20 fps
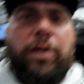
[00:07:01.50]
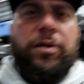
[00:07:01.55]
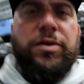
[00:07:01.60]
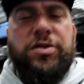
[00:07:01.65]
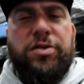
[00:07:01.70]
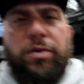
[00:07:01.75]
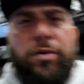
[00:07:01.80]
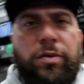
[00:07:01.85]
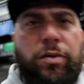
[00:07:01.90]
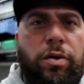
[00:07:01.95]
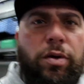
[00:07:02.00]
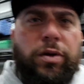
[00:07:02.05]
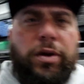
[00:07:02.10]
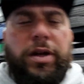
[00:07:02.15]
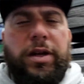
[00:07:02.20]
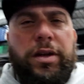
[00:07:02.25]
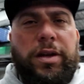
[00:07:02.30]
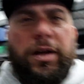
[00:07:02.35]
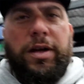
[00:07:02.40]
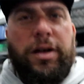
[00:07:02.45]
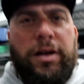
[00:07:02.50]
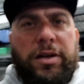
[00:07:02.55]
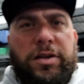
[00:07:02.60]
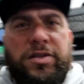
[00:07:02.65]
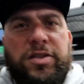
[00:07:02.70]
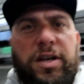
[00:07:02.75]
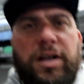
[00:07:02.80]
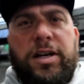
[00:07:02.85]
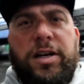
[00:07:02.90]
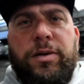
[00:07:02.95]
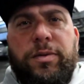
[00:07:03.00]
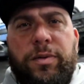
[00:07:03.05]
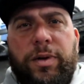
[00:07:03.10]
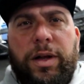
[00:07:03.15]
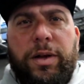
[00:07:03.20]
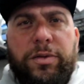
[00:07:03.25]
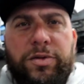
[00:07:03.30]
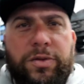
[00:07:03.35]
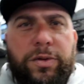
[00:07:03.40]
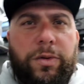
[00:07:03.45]
I was still holding the socket
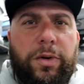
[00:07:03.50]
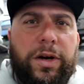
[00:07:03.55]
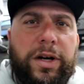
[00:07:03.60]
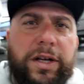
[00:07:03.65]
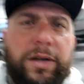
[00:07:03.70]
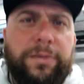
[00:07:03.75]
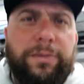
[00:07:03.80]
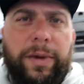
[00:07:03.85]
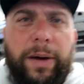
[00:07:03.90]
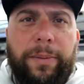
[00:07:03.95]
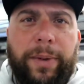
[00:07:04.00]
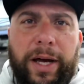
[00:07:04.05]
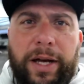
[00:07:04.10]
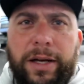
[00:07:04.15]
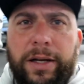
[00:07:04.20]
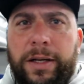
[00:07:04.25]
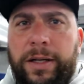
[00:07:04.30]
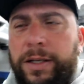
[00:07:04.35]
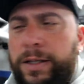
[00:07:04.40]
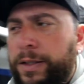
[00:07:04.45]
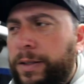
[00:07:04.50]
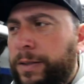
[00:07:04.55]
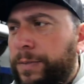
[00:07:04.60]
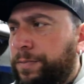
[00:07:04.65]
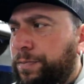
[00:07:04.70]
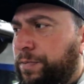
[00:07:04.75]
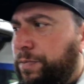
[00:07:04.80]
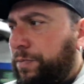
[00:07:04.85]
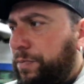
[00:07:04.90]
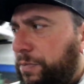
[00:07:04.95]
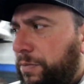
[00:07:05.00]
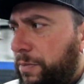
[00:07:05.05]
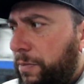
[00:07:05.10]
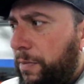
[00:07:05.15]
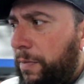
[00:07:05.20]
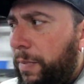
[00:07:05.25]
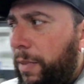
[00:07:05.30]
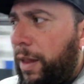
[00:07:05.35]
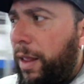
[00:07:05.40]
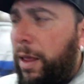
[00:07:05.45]
while I was recording, my bad.
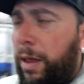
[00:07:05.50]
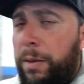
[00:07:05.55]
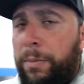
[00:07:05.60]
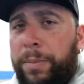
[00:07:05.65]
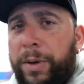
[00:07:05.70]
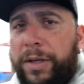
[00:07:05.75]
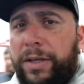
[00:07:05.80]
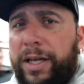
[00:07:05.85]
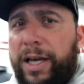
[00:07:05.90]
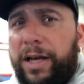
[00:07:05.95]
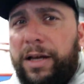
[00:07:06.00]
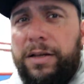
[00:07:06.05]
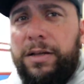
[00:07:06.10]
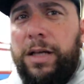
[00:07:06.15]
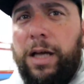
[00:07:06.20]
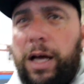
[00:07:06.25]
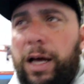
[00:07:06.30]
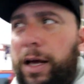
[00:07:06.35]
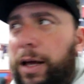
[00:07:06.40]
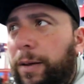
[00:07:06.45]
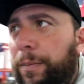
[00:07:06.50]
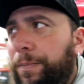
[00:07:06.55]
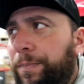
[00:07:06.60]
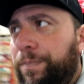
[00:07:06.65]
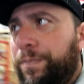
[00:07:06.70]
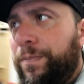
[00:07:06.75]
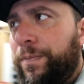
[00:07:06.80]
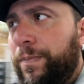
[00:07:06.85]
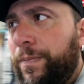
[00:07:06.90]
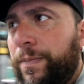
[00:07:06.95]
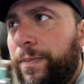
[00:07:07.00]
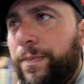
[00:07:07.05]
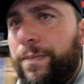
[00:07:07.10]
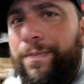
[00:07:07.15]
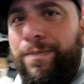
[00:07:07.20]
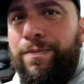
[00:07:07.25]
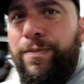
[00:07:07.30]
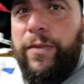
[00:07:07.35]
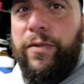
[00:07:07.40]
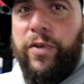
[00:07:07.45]
But yeah,
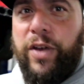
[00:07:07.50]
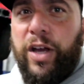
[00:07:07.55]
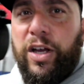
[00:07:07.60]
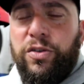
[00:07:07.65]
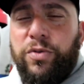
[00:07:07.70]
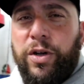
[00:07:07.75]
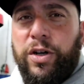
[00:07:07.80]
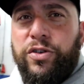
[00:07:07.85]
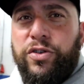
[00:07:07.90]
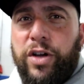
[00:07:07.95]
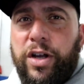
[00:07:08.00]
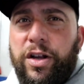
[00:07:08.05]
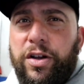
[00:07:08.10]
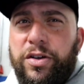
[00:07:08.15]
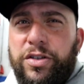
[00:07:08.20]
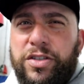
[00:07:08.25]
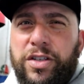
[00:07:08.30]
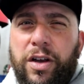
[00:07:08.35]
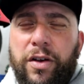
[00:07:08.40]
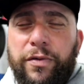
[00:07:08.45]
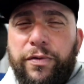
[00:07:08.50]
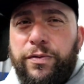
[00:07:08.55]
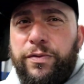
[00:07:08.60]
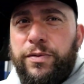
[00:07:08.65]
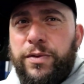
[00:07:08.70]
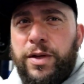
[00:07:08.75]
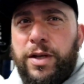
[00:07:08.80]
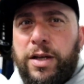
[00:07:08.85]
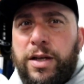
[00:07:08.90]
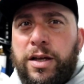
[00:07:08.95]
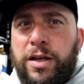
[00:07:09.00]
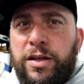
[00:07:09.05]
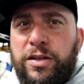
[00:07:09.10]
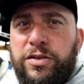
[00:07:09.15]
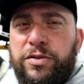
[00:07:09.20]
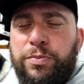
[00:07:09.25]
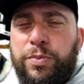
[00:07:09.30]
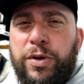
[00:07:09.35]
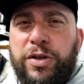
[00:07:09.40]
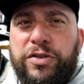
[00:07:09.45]
if you guys want to try it yourself,
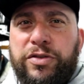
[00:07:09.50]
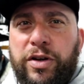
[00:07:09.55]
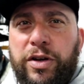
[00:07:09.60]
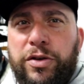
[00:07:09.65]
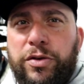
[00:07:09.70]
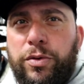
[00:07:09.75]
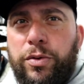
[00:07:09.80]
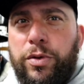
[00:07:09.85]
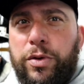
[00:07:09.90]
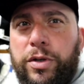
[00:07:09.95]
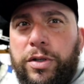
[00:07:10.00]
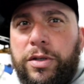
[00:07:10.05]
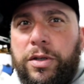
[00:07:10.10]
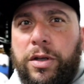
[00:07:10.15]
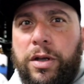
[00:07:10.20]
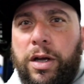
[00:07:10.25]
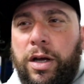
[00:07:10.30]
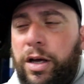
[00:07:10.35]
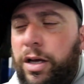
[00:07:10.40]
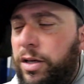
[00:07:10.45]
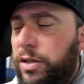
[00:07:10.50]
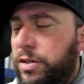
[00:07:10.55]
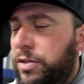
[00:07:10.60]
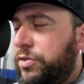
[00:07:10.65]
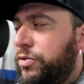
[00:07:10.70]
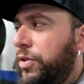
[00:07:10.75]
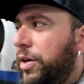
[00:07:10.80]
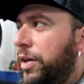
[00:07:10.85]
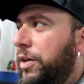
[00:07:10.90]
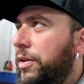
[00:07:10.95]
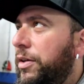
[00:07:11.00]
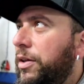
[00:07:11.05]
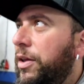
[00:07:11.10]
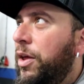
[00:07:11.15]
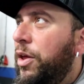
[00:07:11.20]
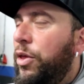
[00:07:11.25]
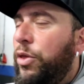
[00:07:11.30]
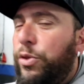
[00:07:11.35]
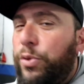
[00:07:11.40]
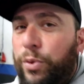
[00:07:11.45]
it's pretty straight through it, straight
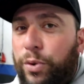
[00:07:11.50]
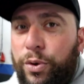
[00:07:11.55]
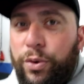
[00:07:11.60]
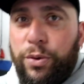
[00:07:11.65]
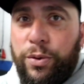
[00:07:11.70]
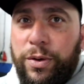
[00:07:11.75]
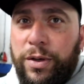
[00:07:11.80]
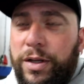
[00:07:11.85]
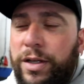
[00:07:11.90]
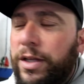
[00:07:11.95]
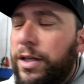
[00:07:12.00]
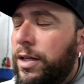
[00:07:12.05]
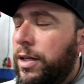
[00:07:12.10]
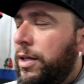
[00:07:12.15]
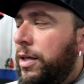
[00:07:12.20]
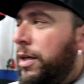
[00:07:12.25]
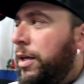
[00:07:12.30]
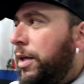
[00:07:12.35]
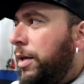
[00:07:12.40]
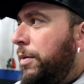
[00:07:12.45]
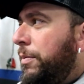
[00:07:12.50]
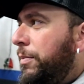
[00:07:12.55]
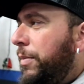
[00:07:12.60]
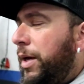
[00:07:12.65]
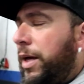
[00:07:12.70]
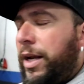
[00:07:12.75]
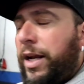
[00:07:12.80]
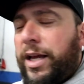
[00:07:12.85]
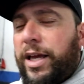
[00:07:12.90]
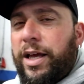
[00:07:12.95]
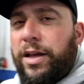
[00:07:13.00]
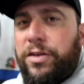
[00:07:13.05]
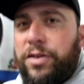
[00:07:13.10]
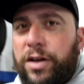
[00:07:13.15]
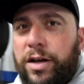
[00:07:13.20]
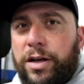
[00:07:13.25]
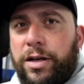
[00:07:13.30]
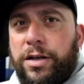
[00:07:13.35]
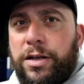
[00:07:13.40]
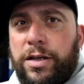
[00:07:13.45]
through. Man, I can't
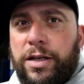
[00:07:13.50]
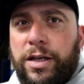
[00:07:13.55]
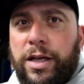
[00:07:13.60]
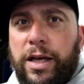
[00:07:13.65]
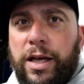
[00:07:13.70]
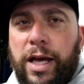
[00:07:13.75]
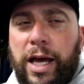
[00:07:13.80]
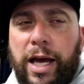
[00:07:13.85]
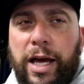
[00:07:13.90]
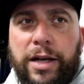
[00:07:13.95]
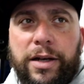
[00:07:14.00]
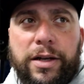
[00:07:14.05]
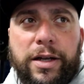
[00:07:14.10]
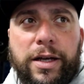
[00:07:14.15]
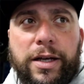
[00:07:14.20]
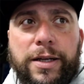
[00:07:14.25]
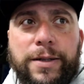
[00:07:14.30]
talk. And